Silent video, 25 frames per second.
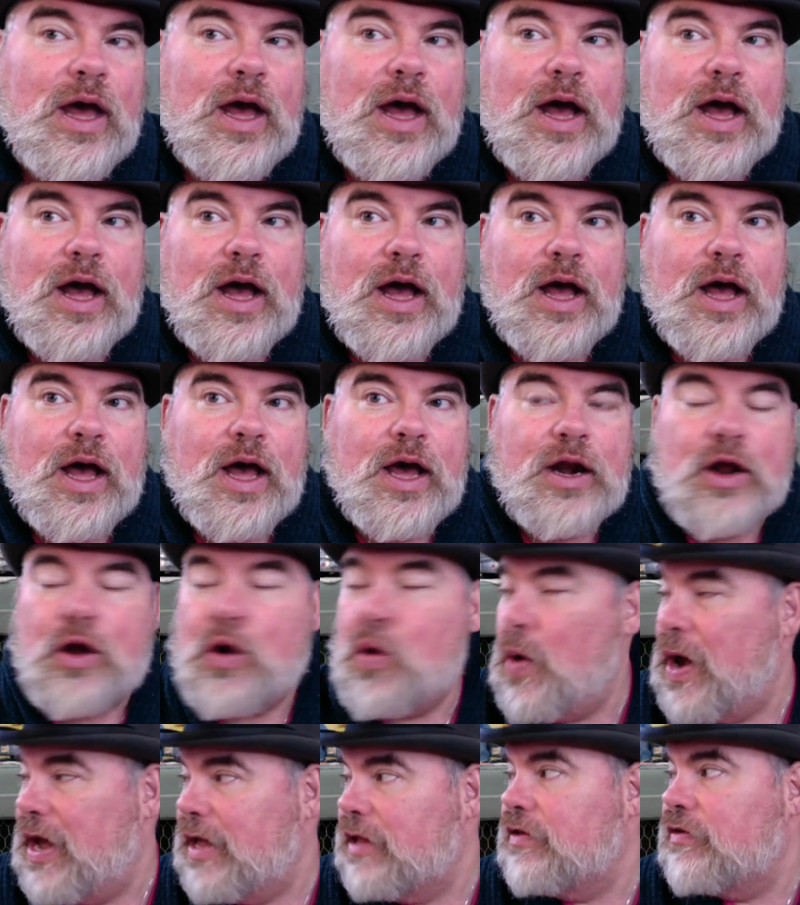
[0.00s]
uh, an
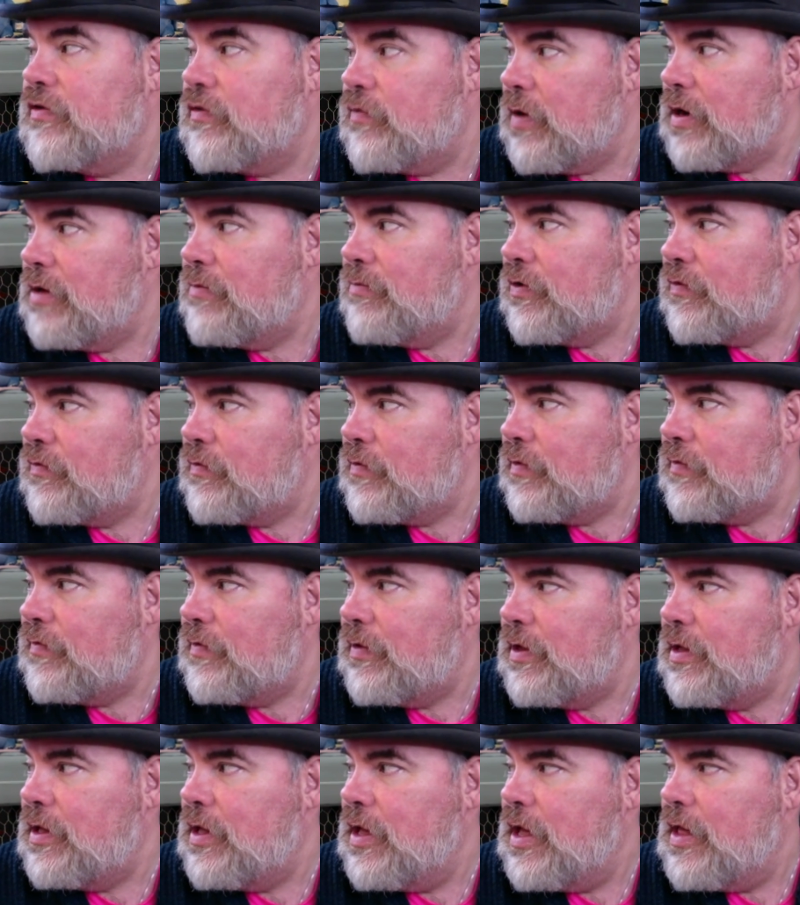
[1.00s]
acquaintance right miss
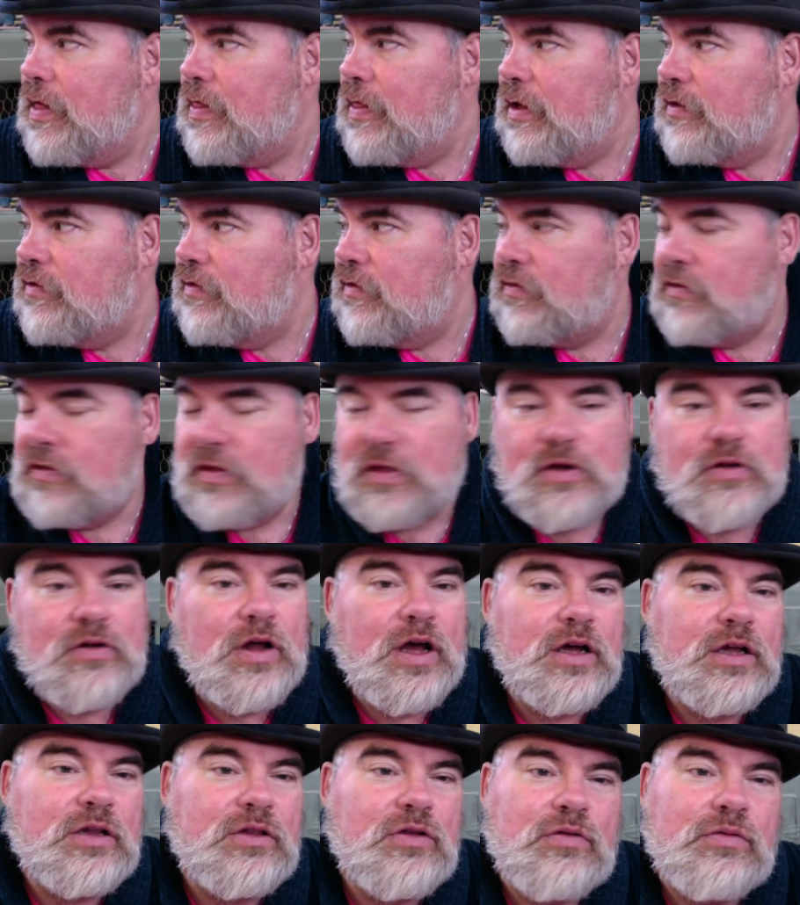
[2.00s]
christie they just they're
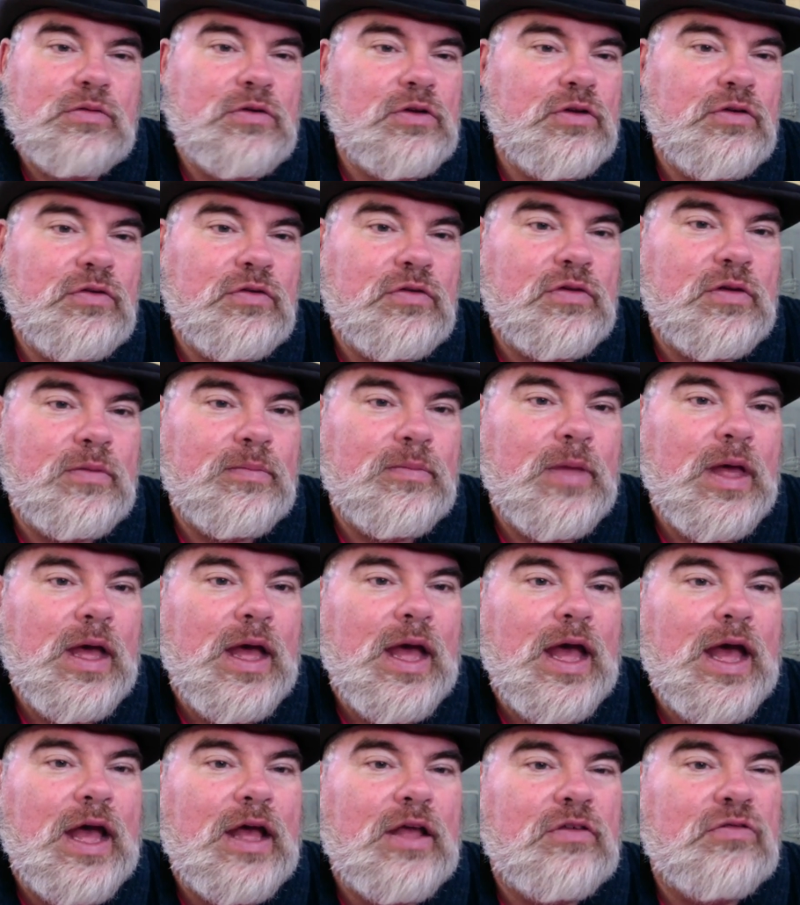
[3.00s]
not don't use them
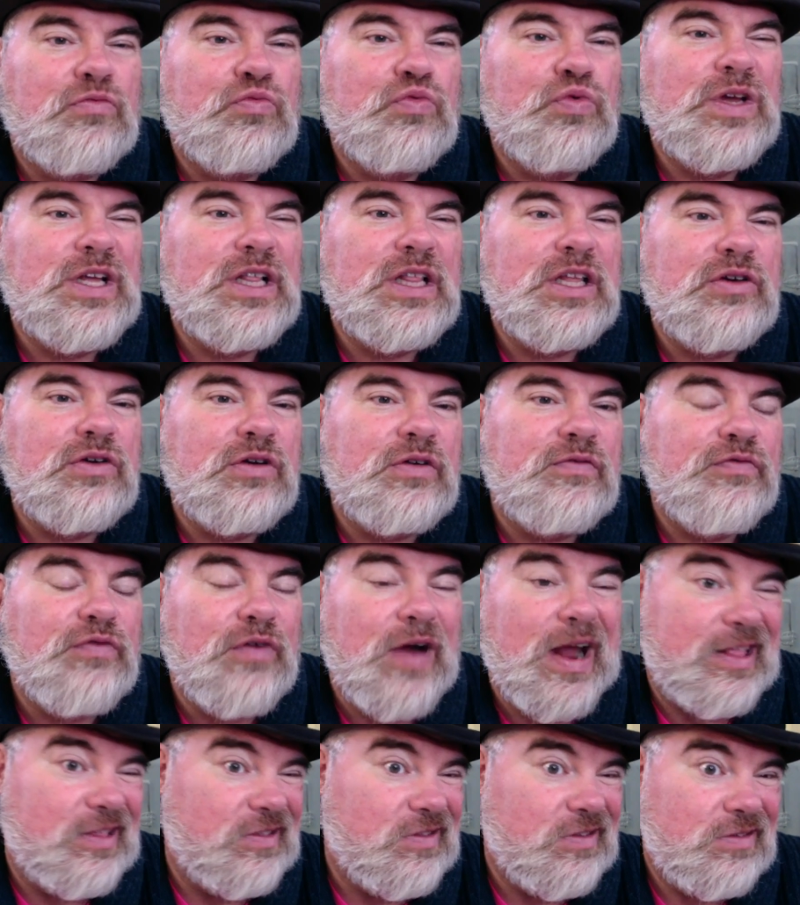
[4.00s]
as really good
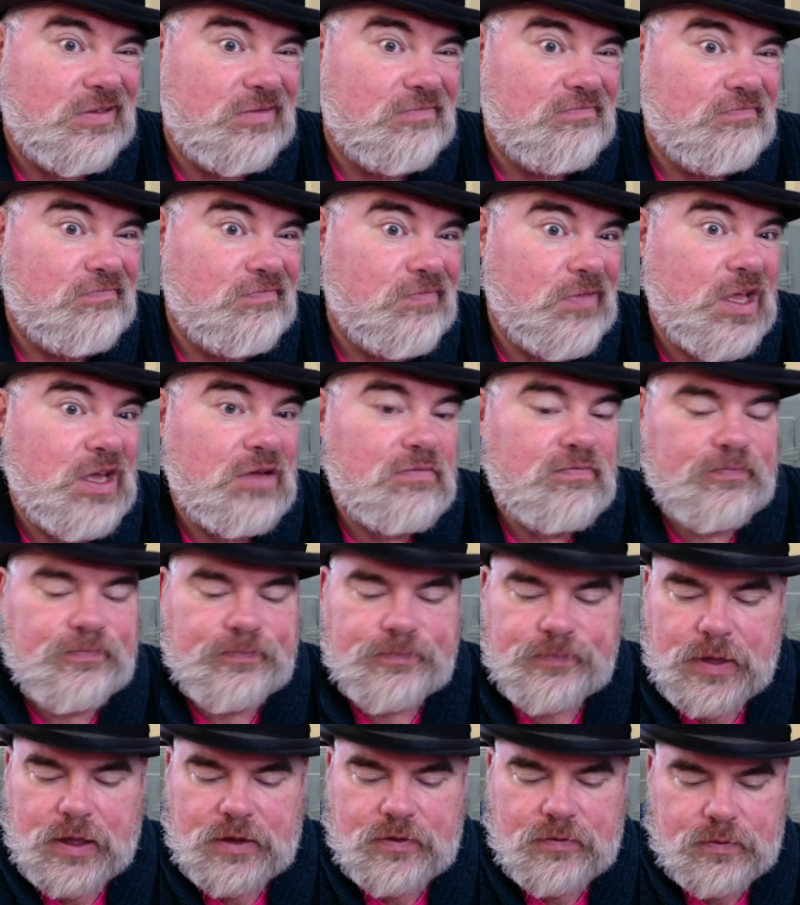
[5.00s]
friends yeah
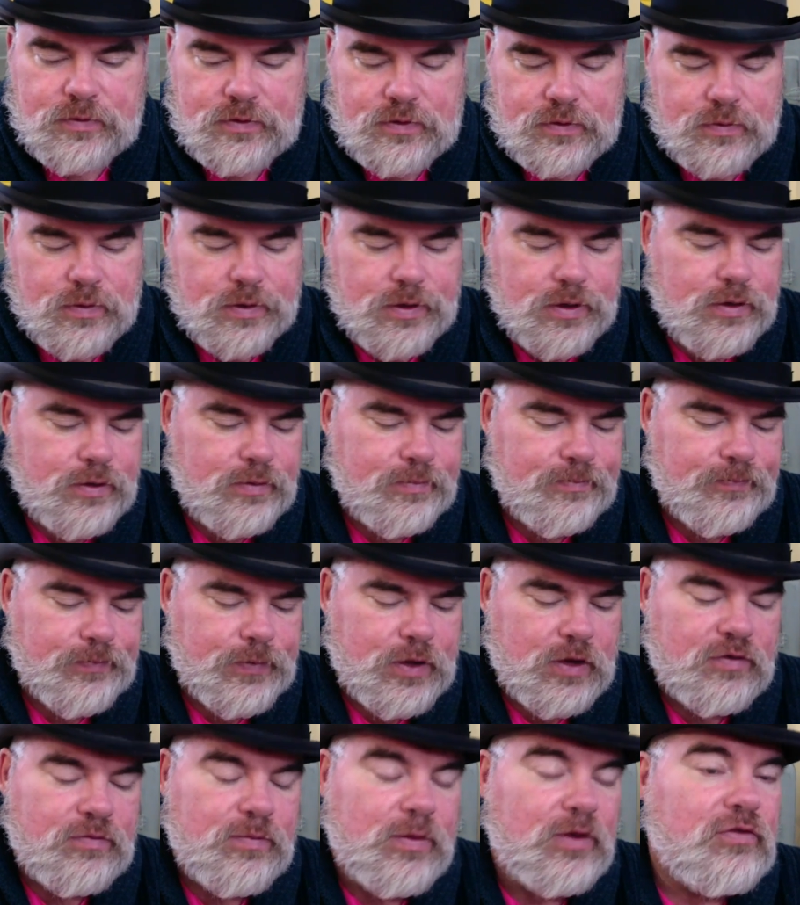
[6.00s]
that's what you want to do
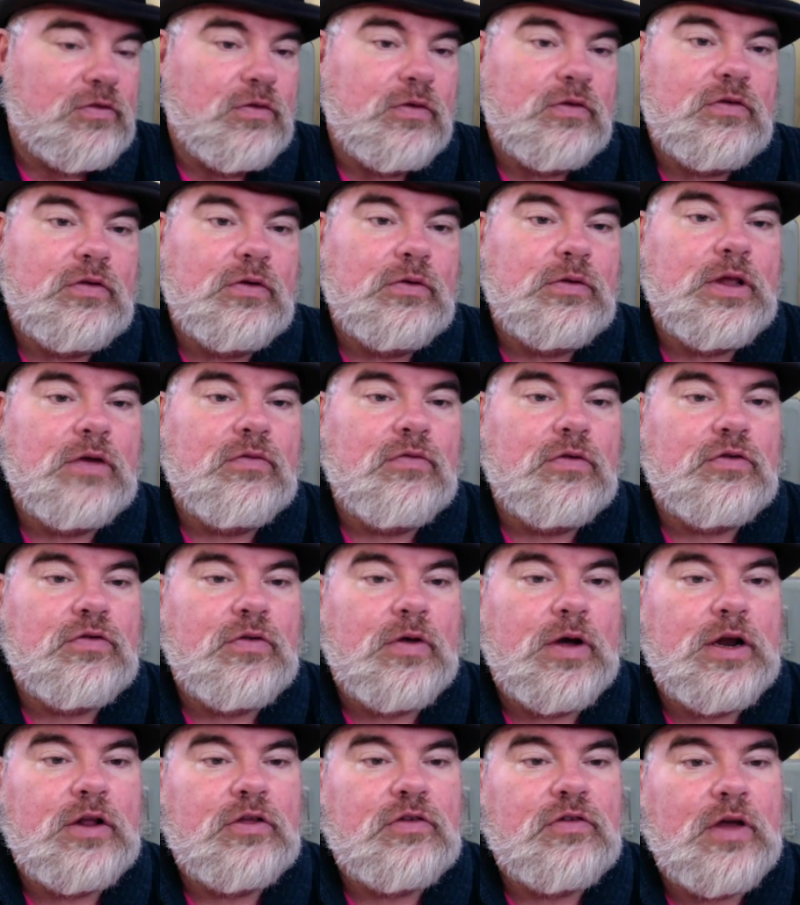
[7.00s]
because miss christie will never
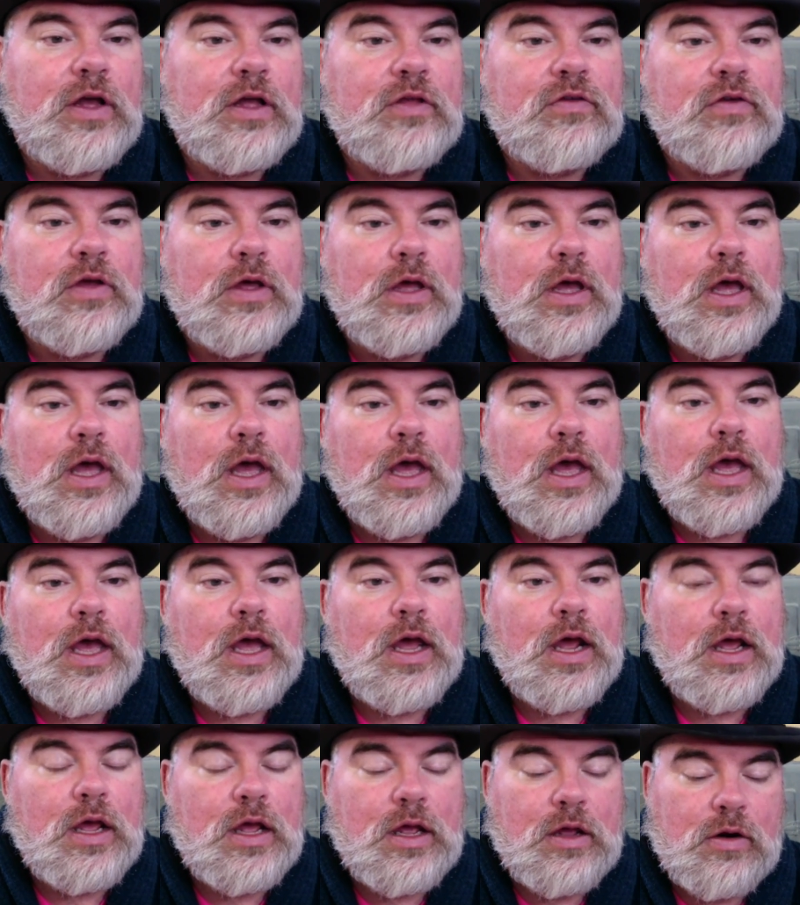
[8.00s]
try to change
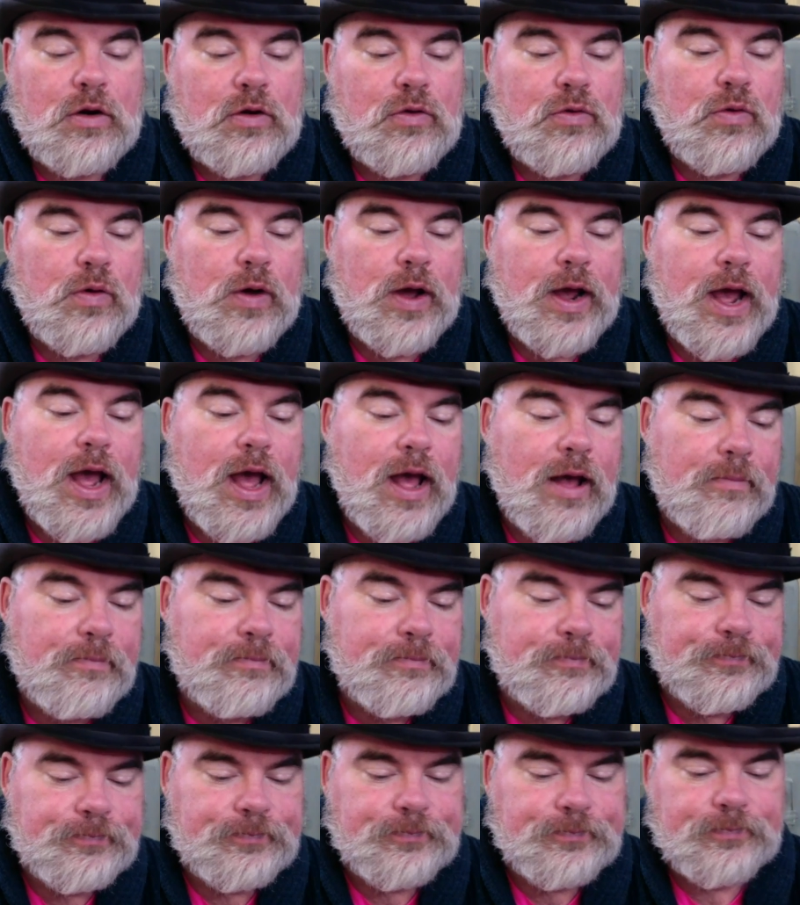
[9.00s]
eh, you know who i am